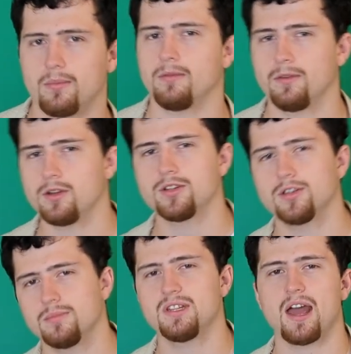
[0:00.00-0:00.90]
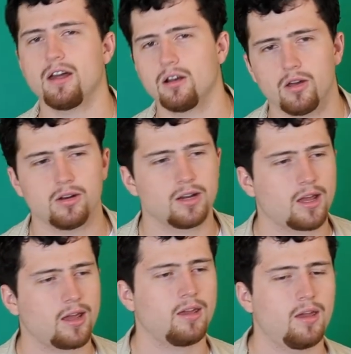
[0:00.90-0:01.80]
of YouTube
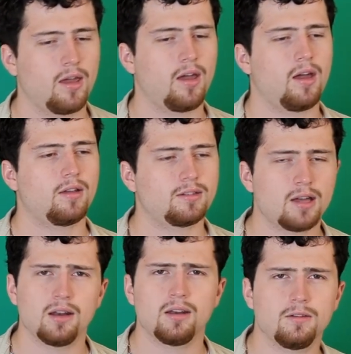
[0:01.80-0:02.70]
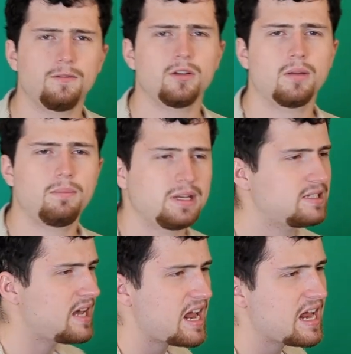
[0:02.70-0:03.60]
downloading, I started to feel a bit
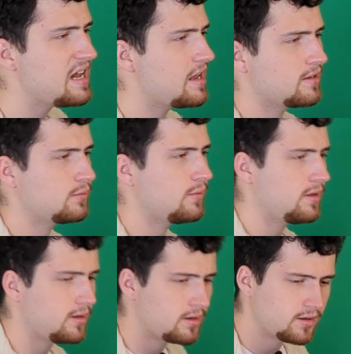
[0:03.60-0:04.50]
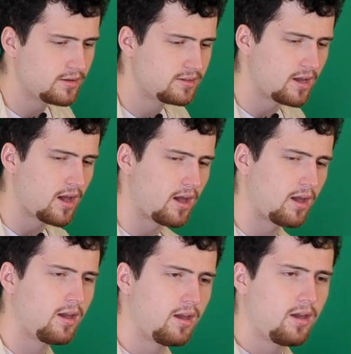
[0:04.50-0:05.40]
tedious with it, because
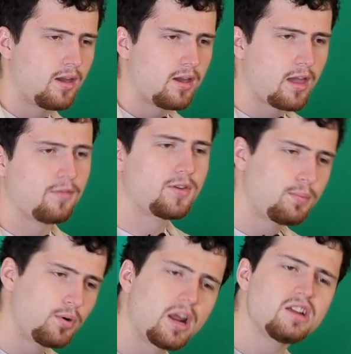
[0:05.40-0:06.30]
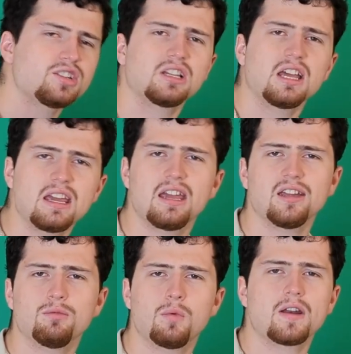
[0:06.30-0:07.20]
you have to put each link
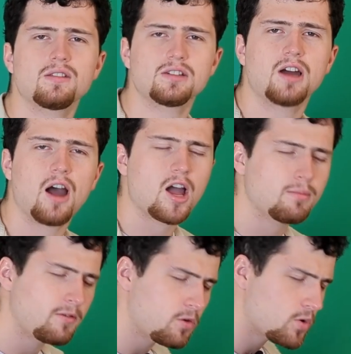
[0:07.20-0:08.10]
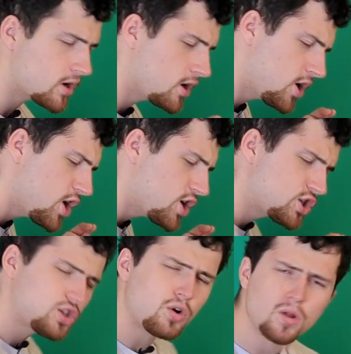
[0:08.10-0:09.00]
in one at a time. I thought,
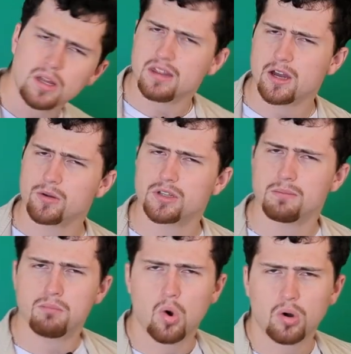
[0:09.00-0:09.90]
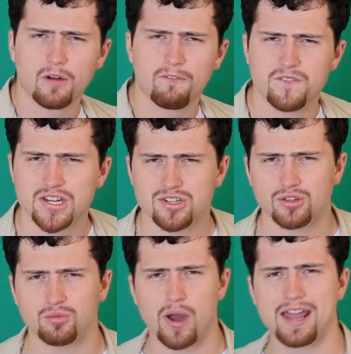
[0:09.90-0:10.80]
surely there was a more
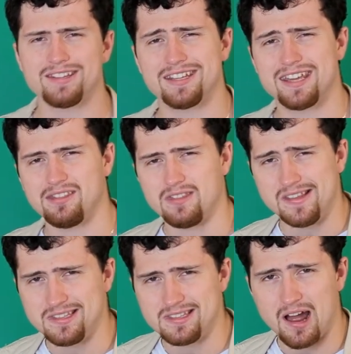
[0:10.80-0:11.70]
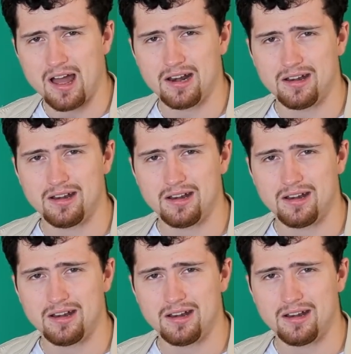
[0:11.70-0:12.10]
efficient way to get this done.